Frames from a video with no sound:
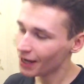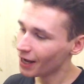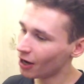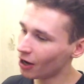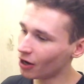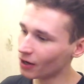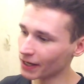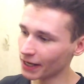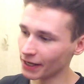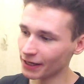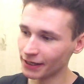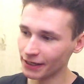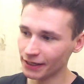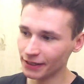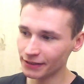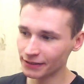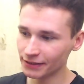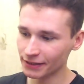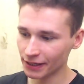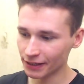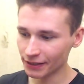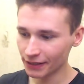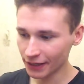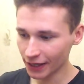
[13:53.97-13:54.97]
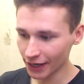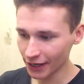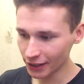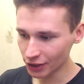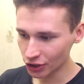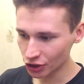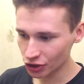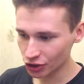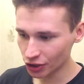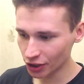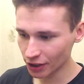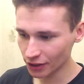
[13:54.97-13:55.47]
Okay,
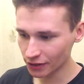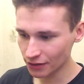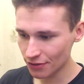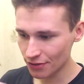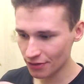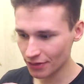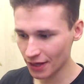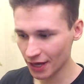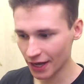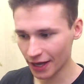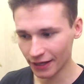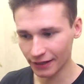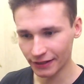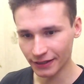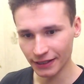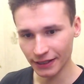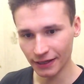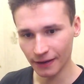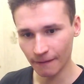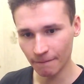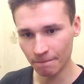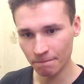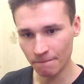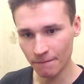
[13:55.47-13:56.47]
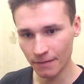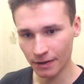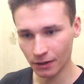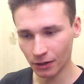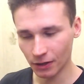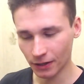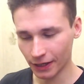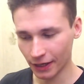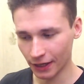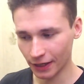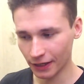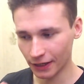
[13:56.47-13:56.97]
Indonesian, then, um, uh,
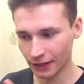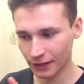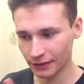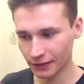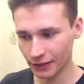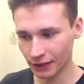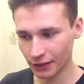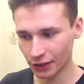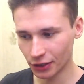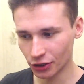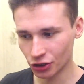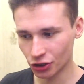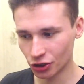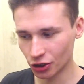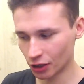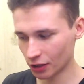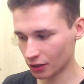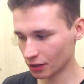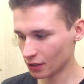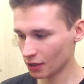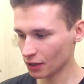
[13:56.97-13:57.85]
okay, Indonesian,